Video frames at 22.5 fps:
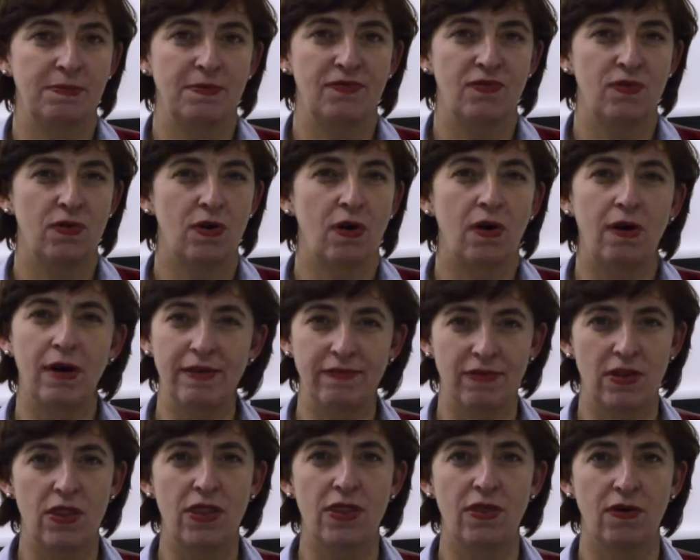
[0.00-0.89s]
before or
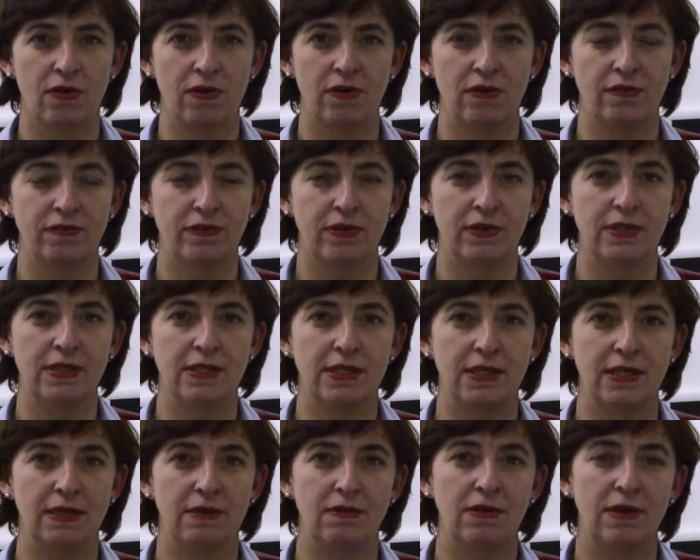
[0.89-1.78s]
even thought of
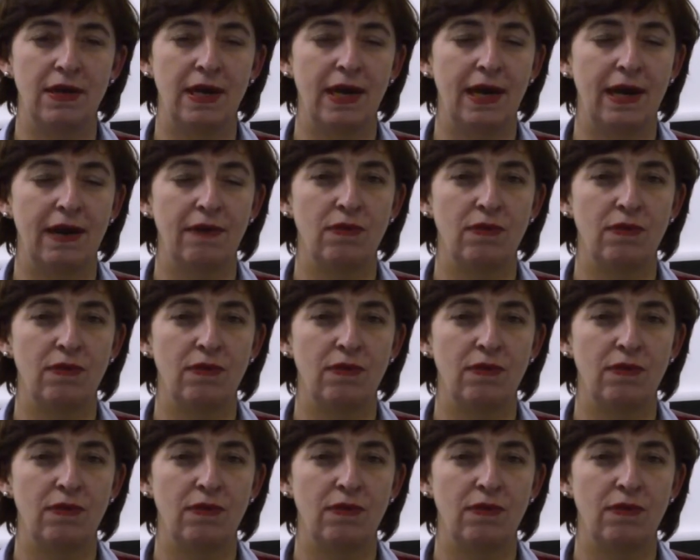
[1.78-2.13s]
until